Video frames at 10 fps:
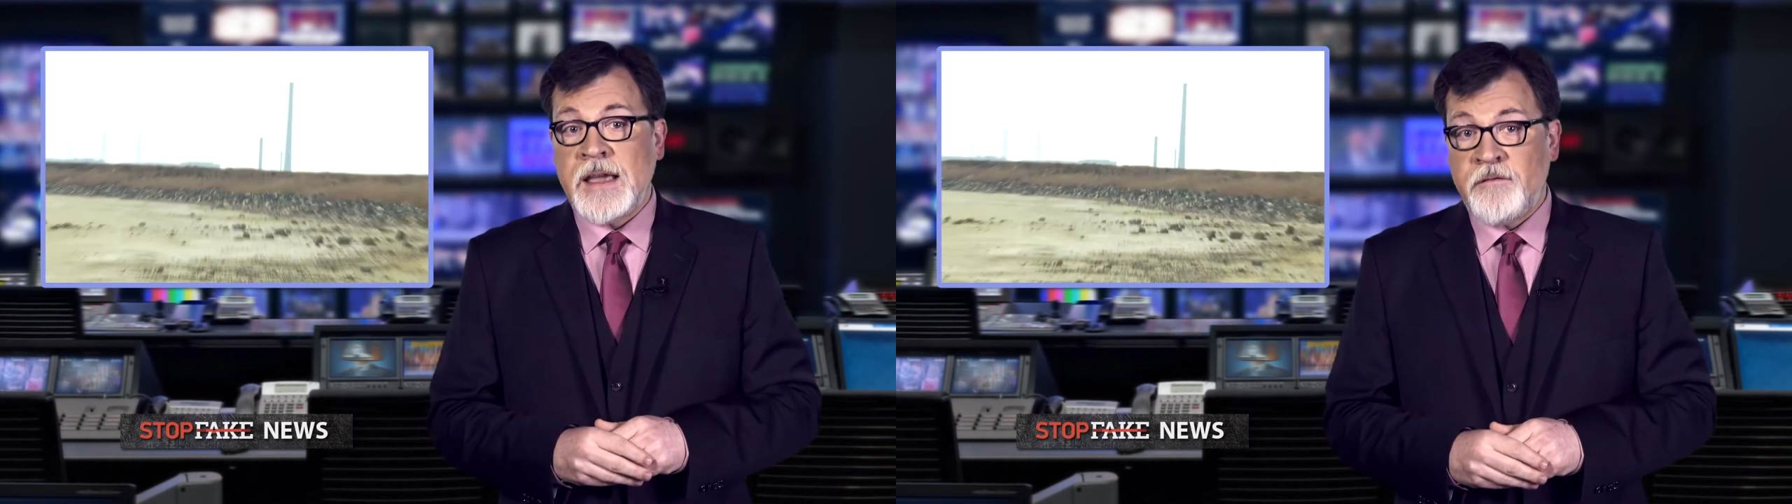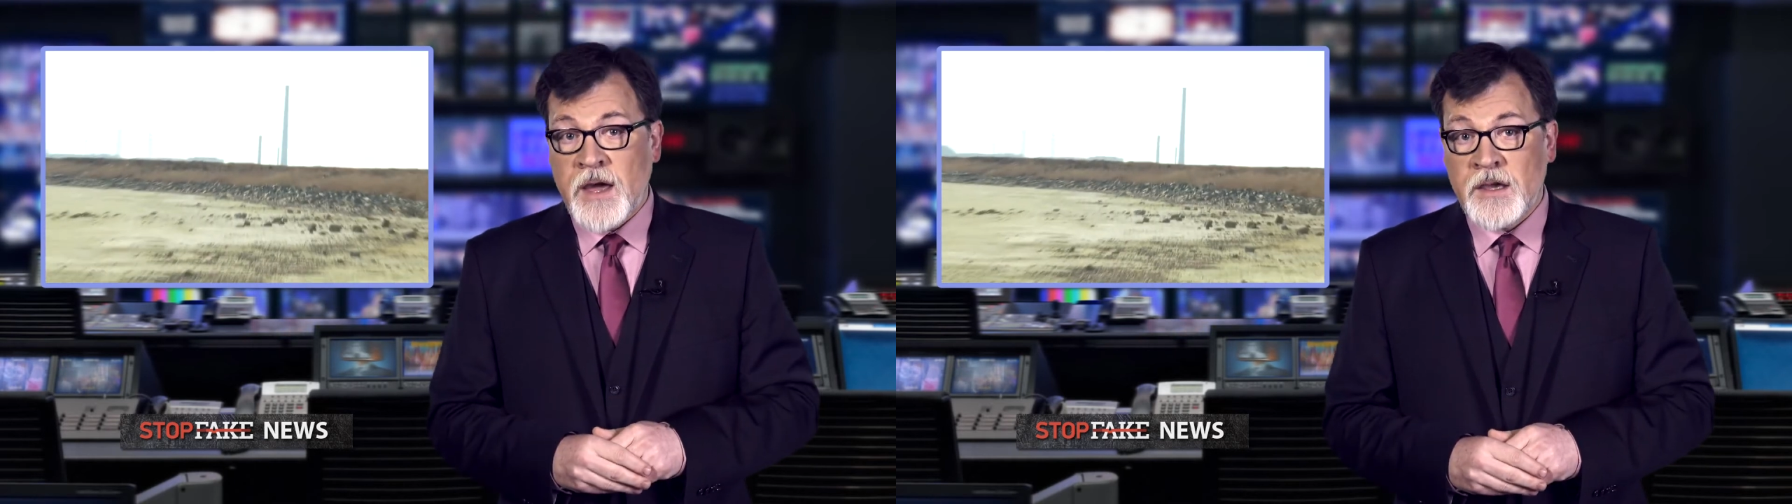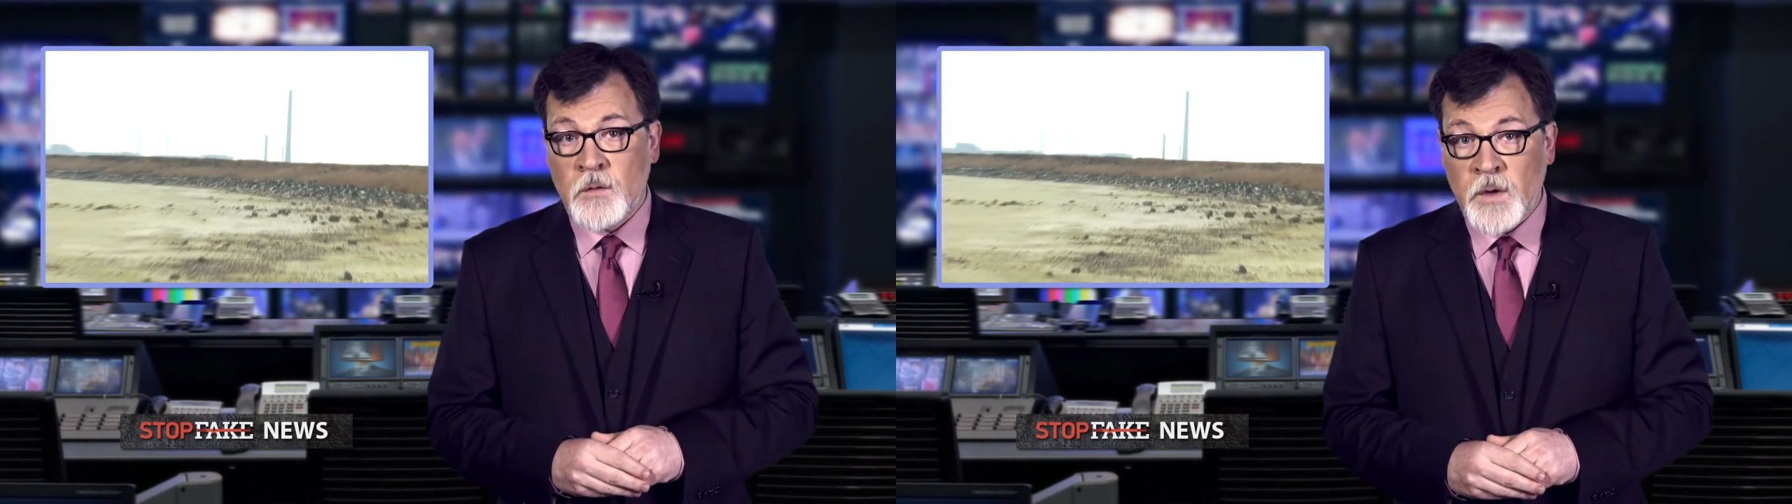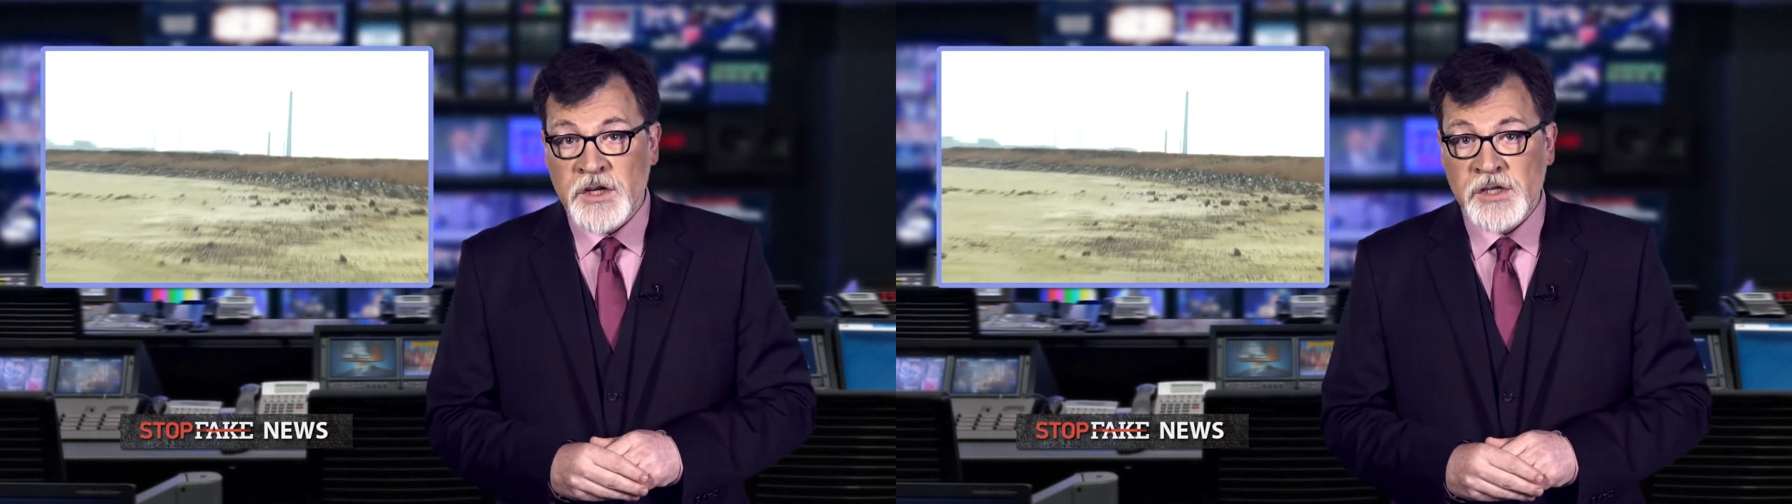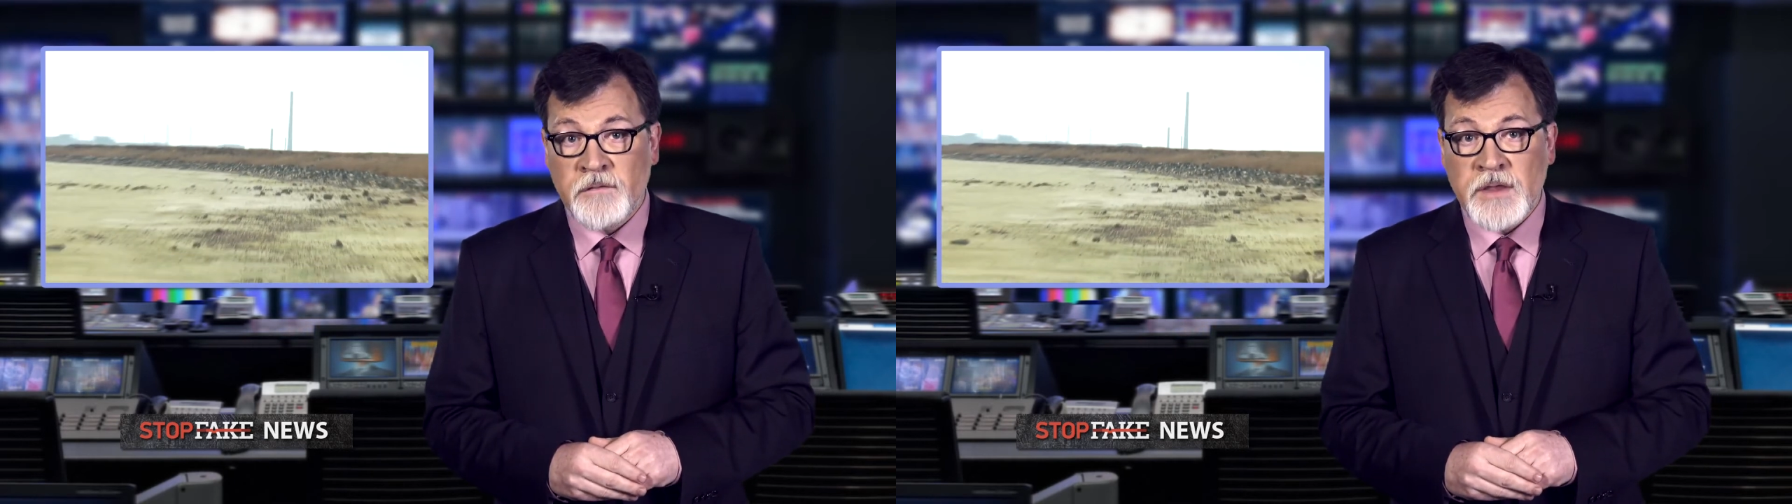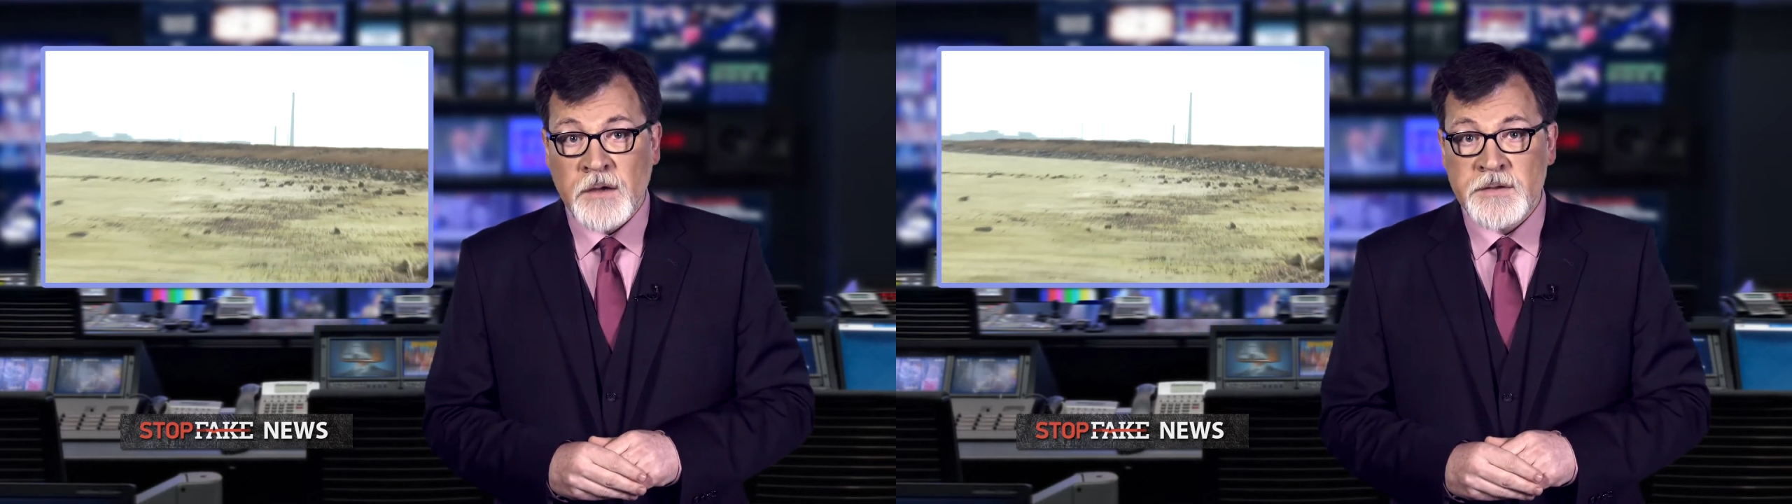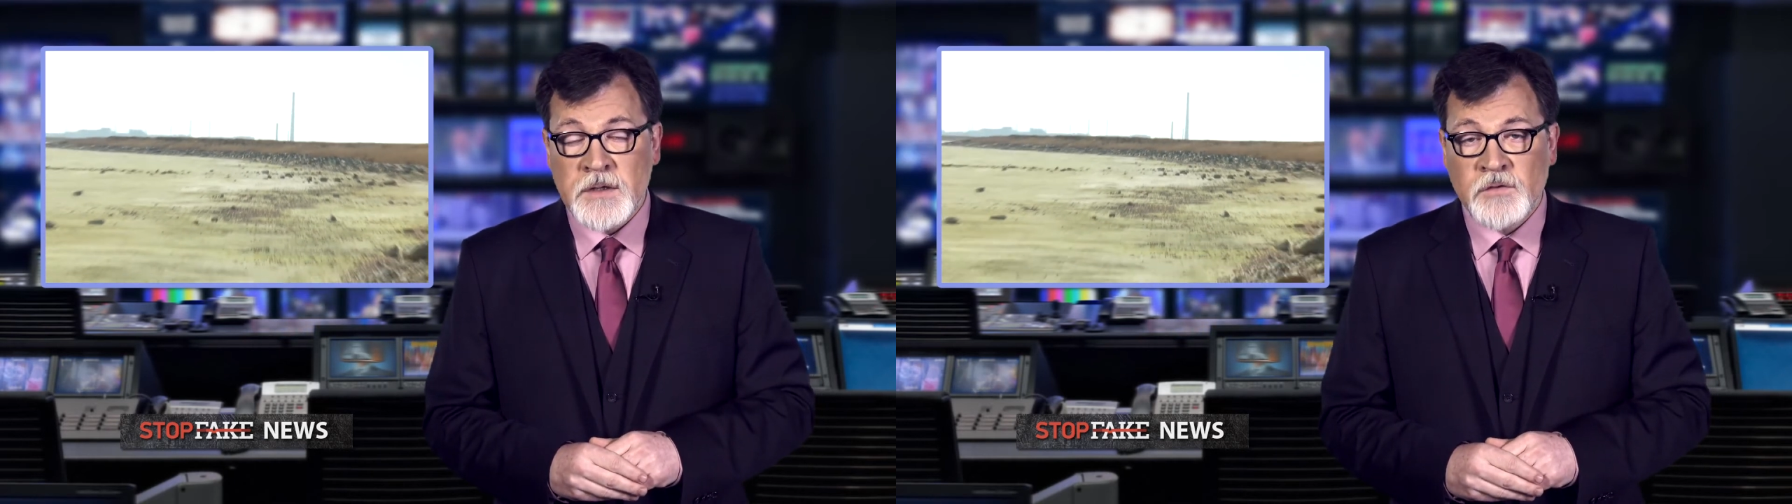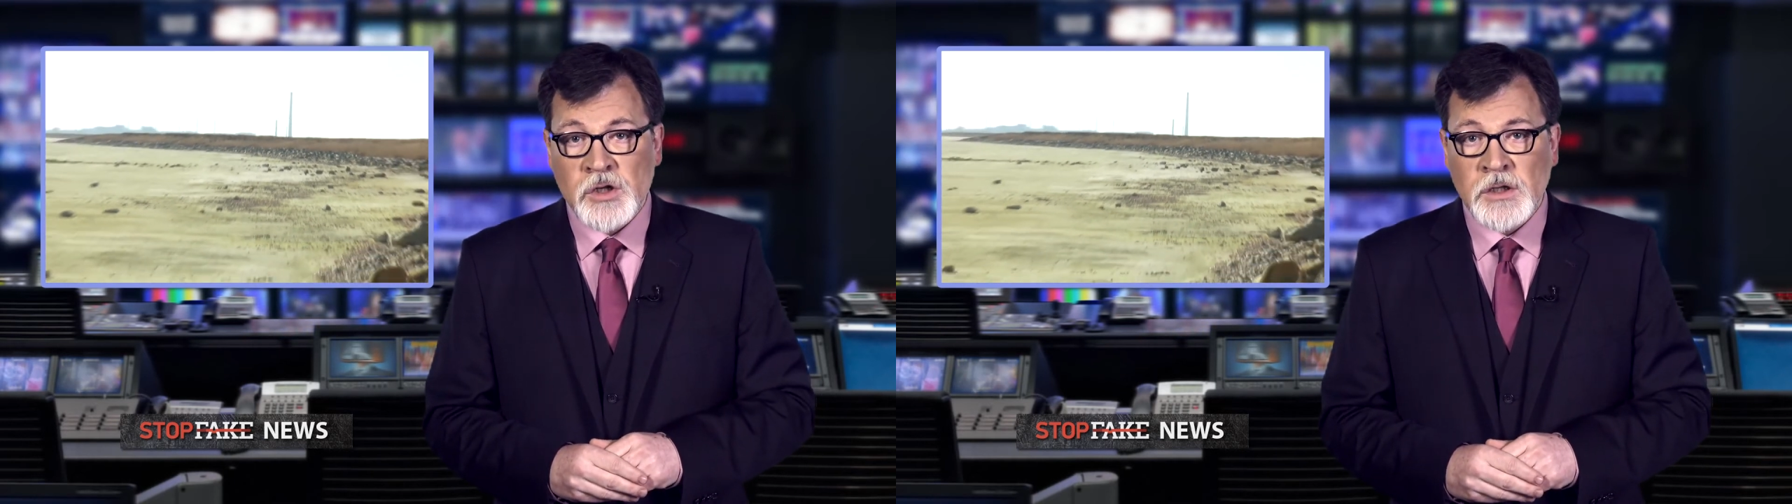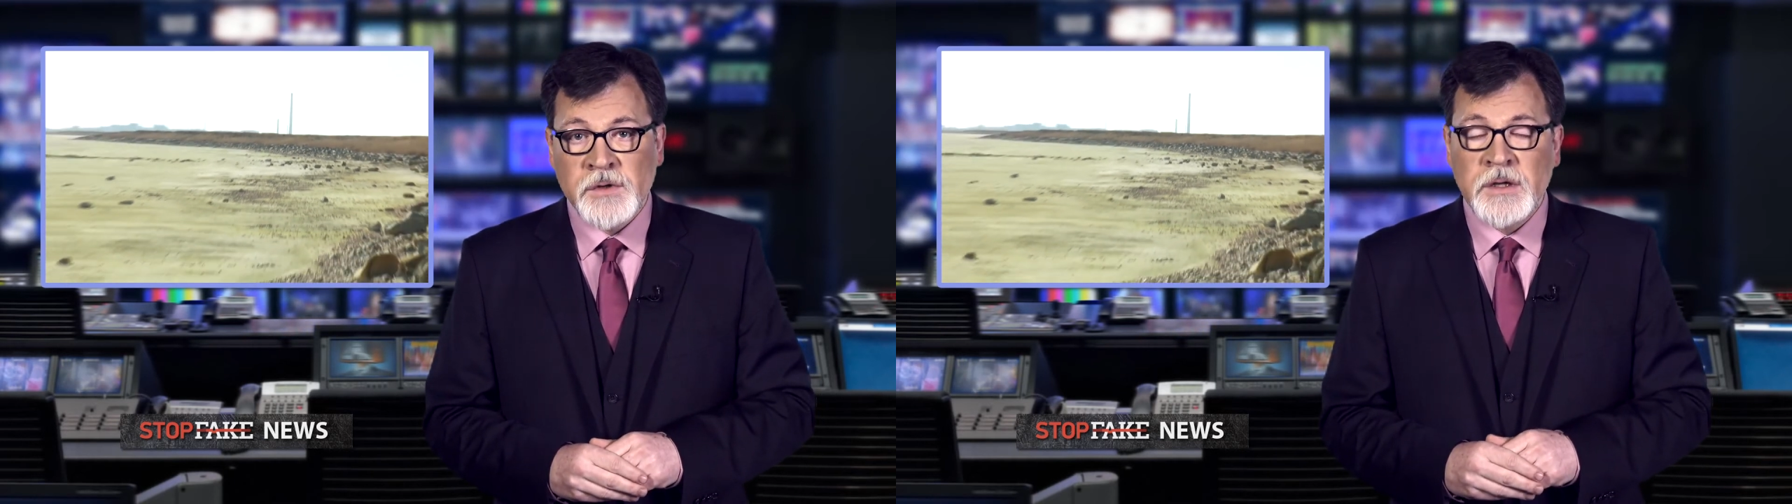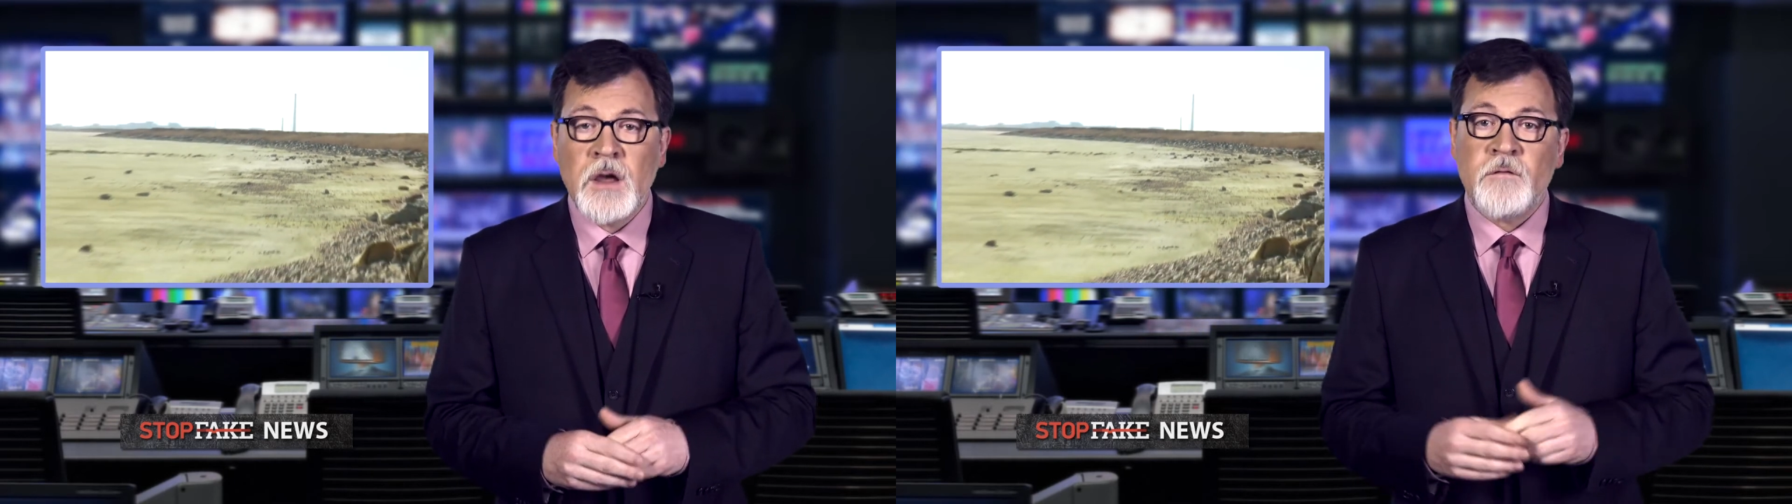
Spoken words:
evacuation of thousands of children